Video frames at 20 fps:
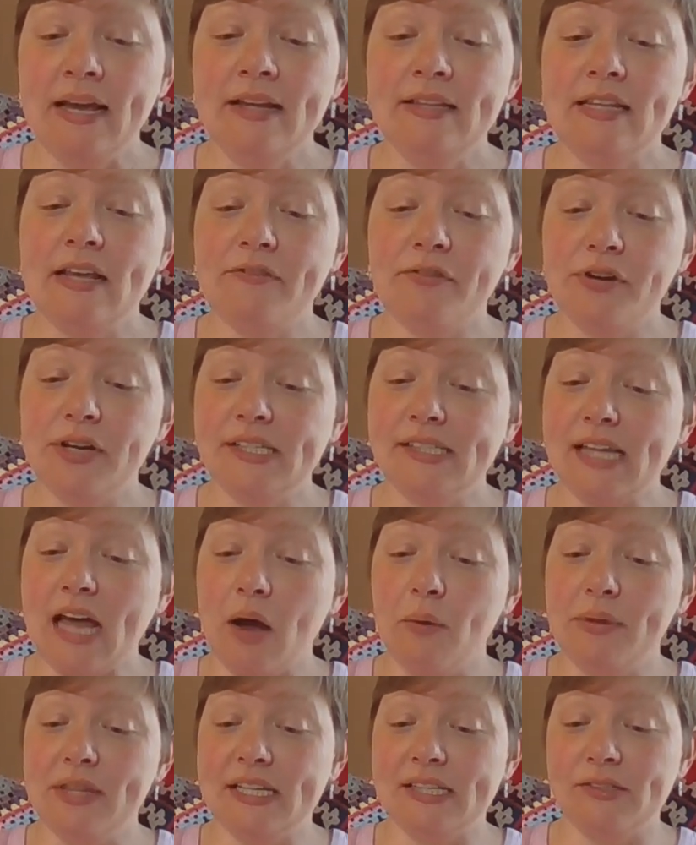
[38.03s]
Nevery
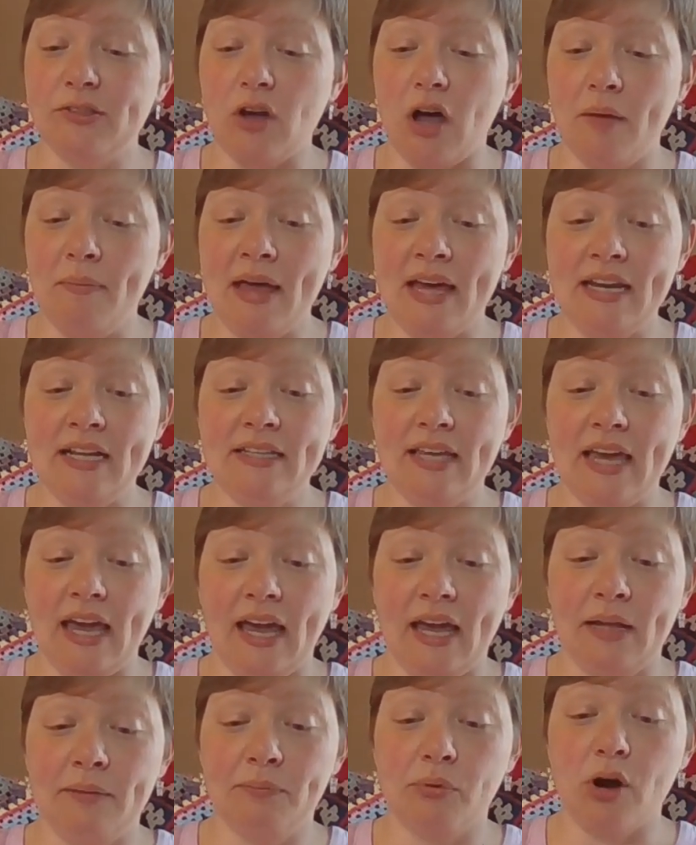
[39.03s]
sat with his knob-headed
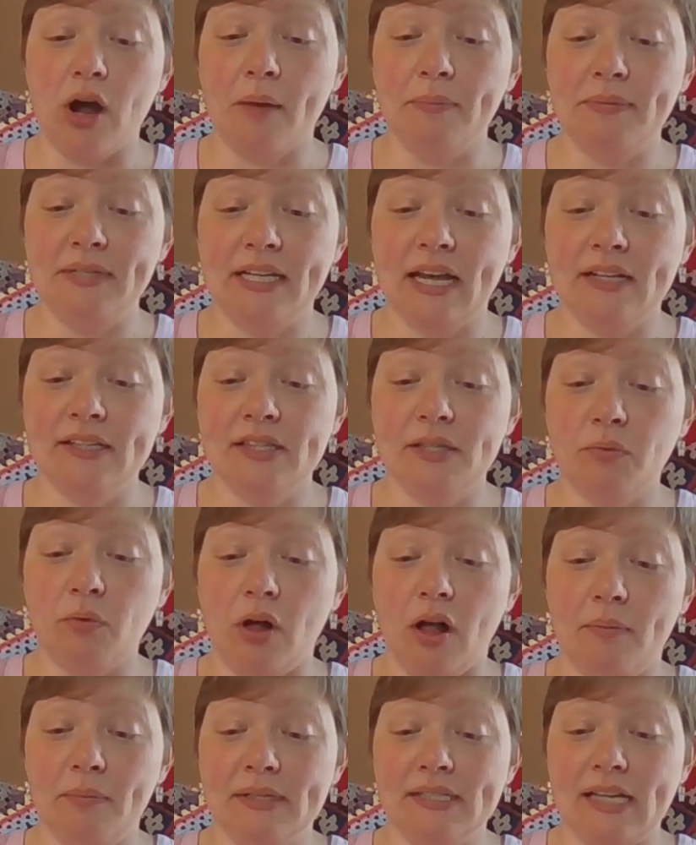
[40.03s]
cane propped against the
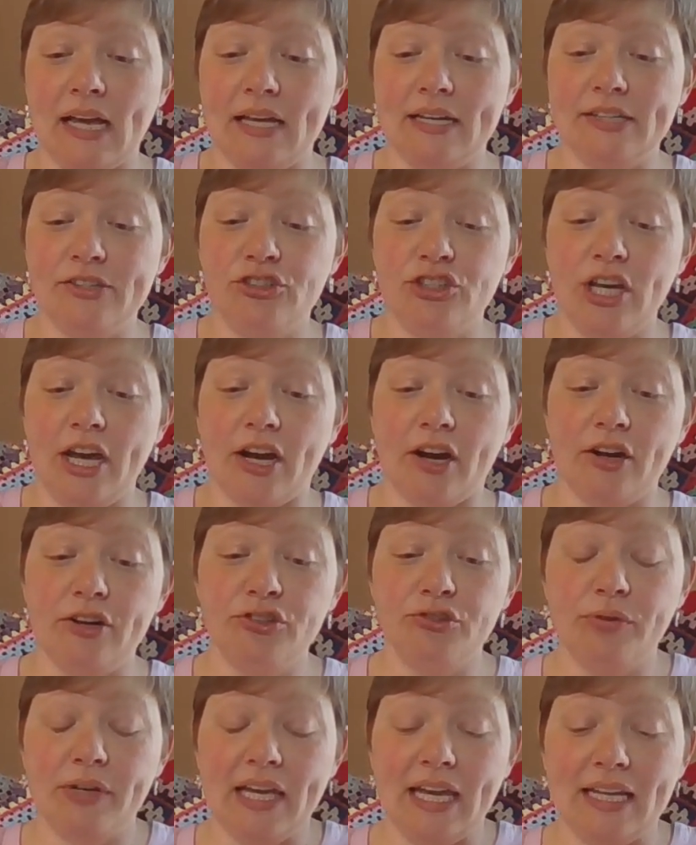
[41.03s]
wall beside his chair,
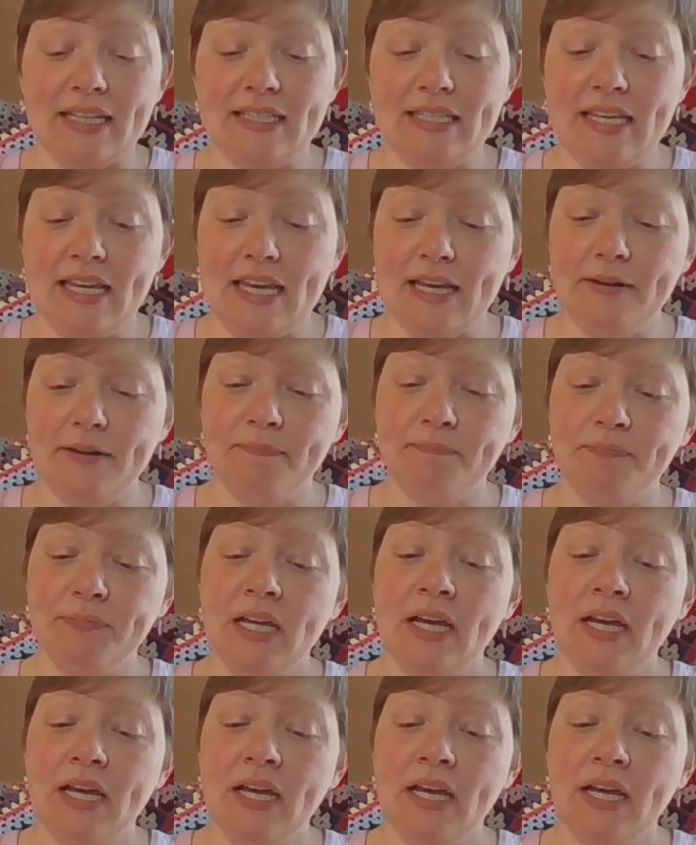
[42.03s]
drinking tea.